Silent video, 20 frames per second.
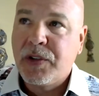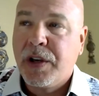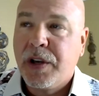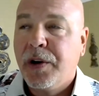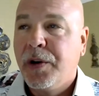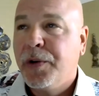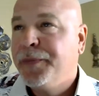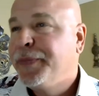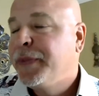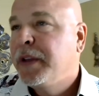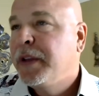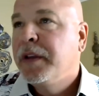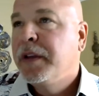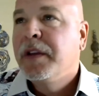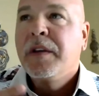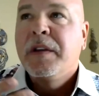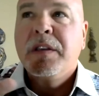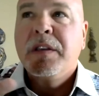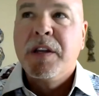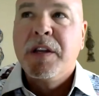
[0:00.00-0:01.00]
So,
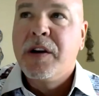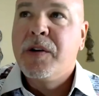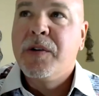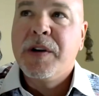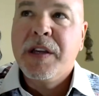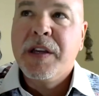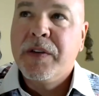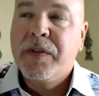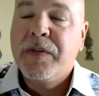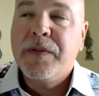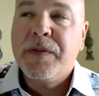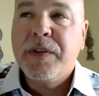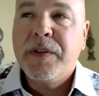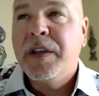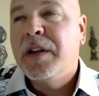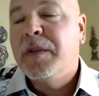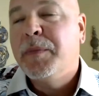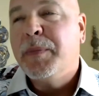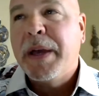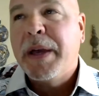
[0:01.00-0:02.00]
you know, if
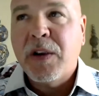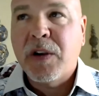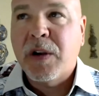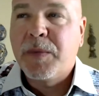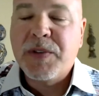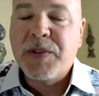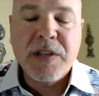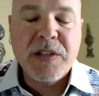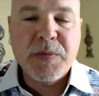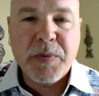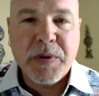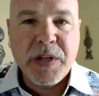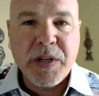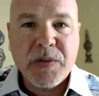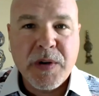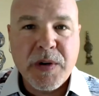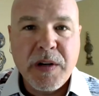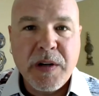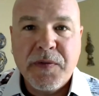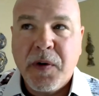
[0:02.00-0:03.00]
in a bankruptcy, it's
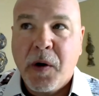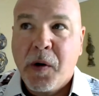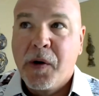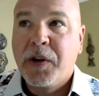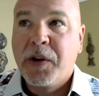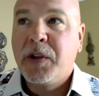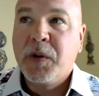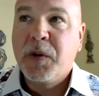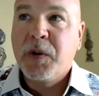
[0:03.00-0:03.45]
pretty straightforward.